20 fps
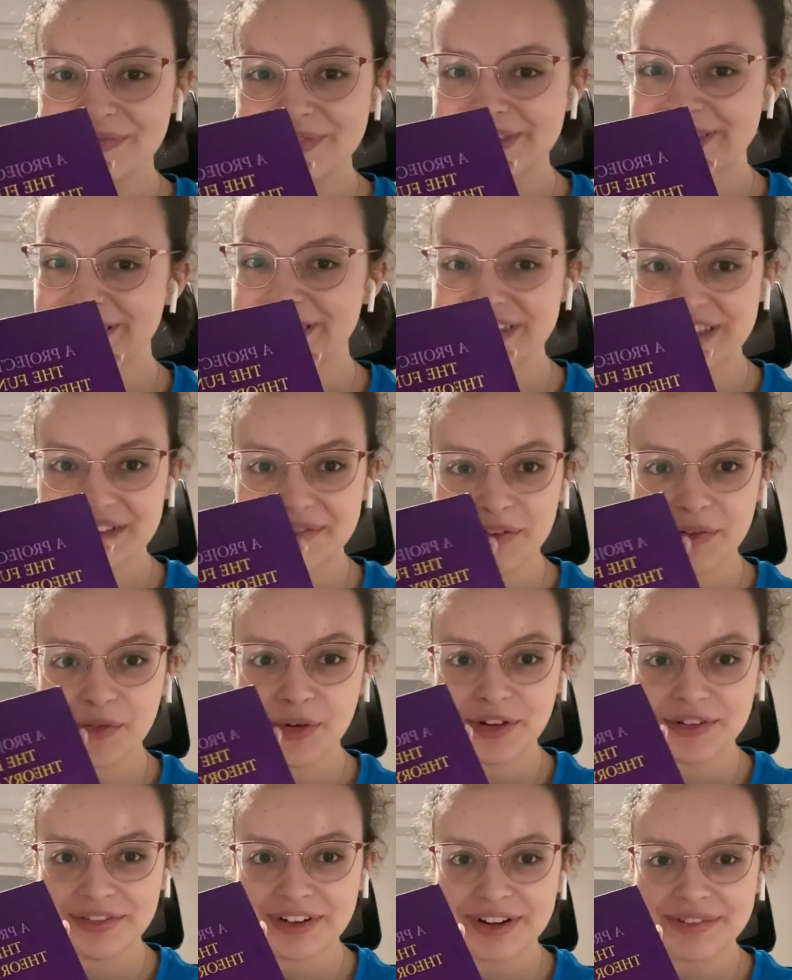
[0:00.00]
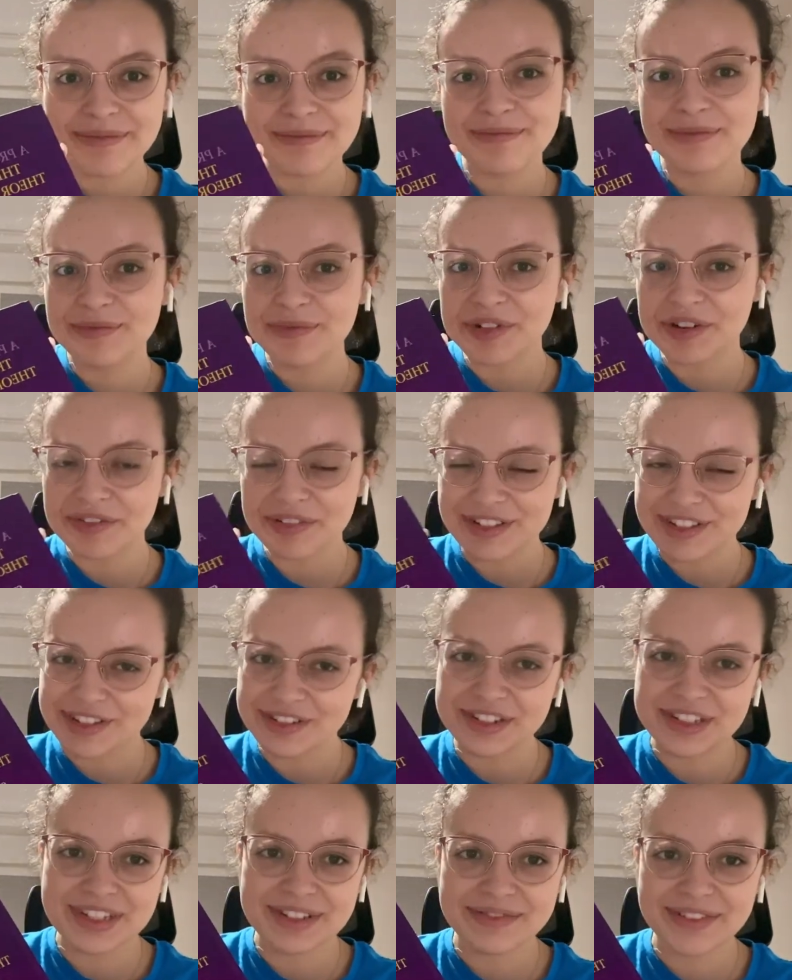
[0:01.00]
Stephen Wolfram, Professor
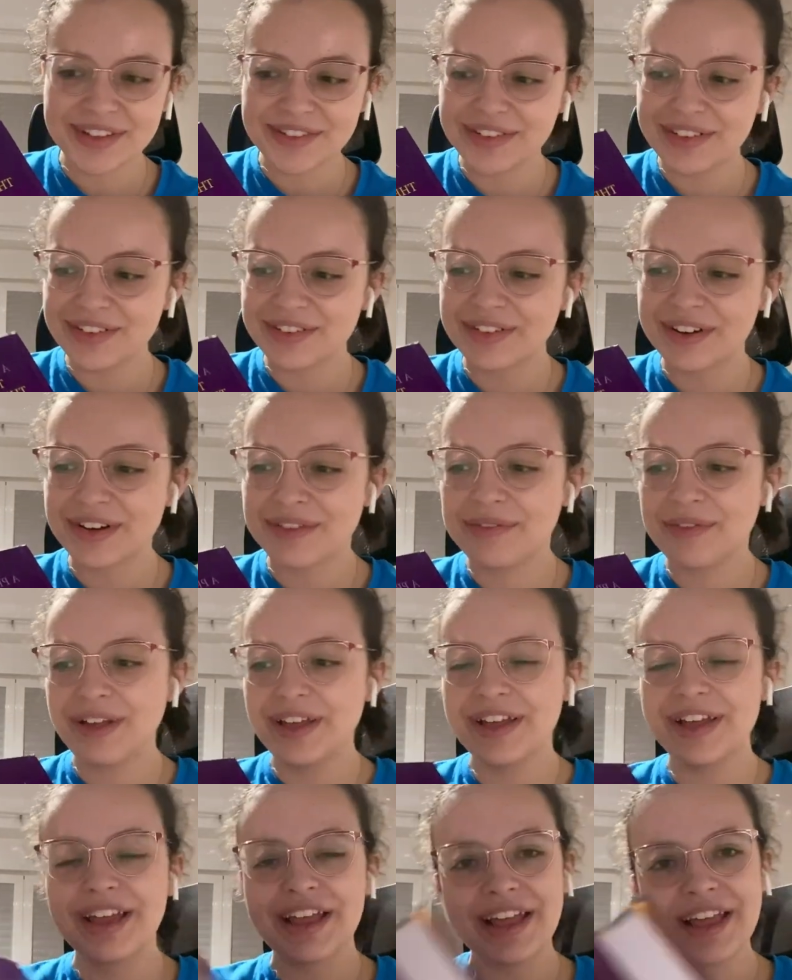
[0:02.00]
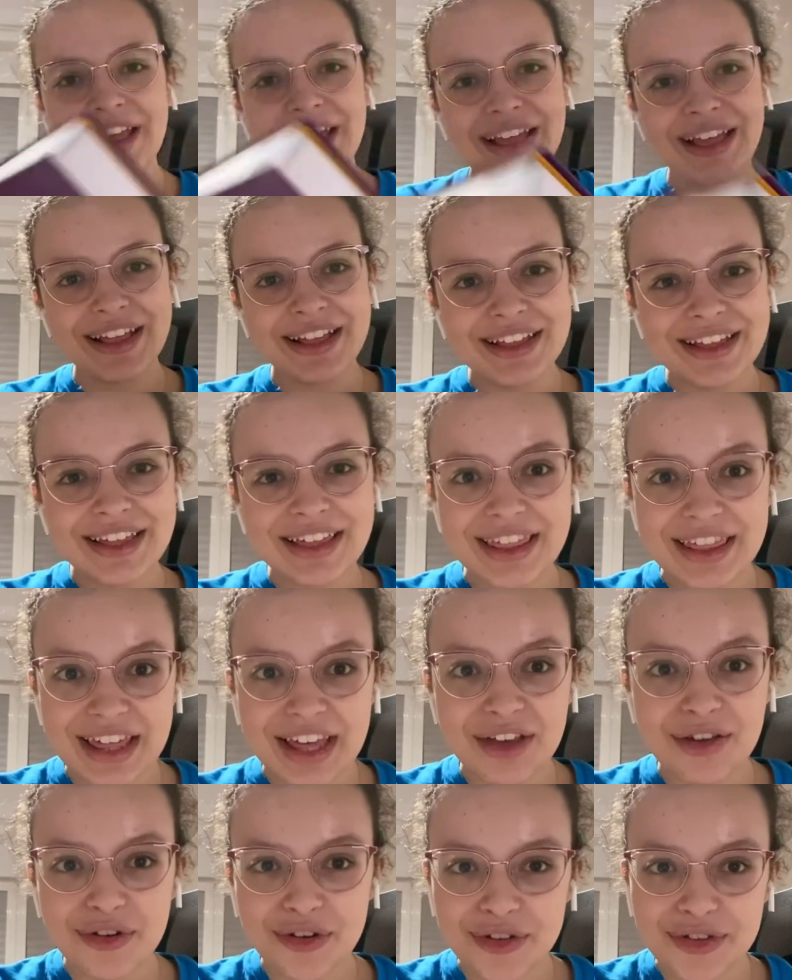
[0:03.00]
Stephen Wolfram.
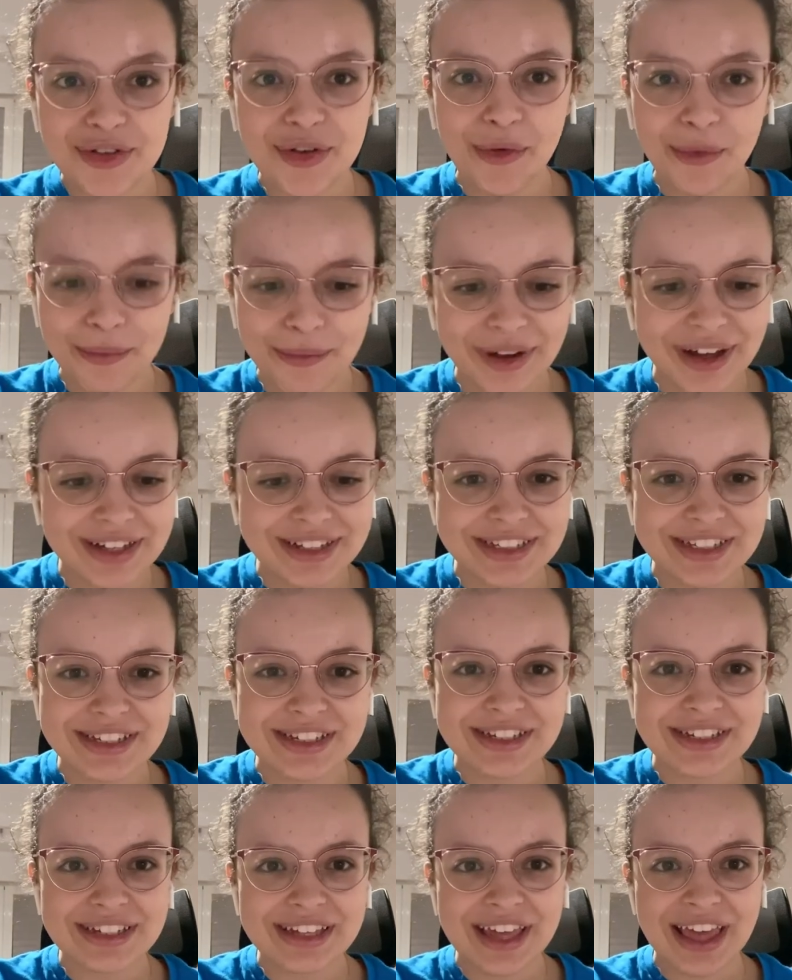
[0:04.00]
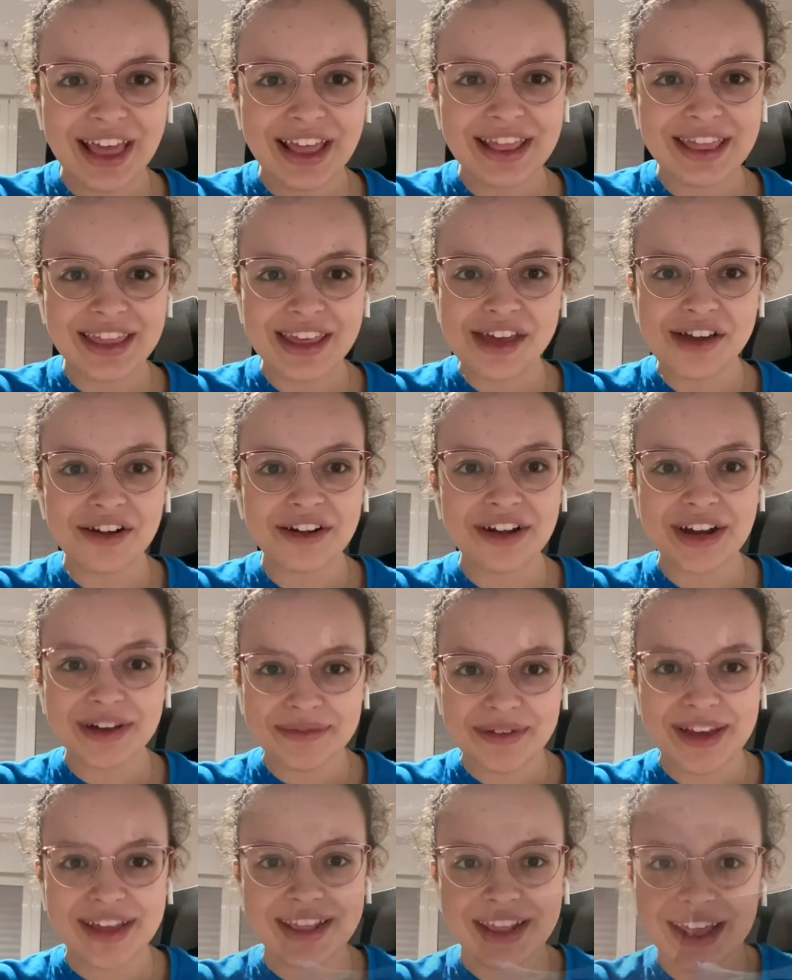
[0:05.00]
Thank you so much clear
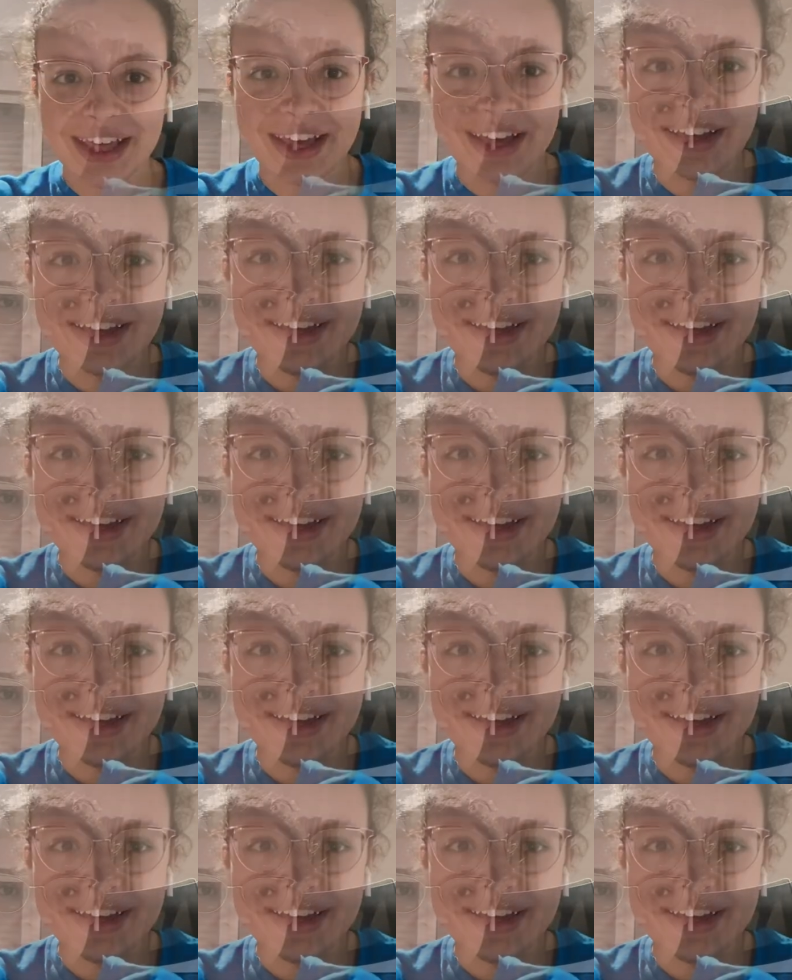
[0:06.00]
amazing.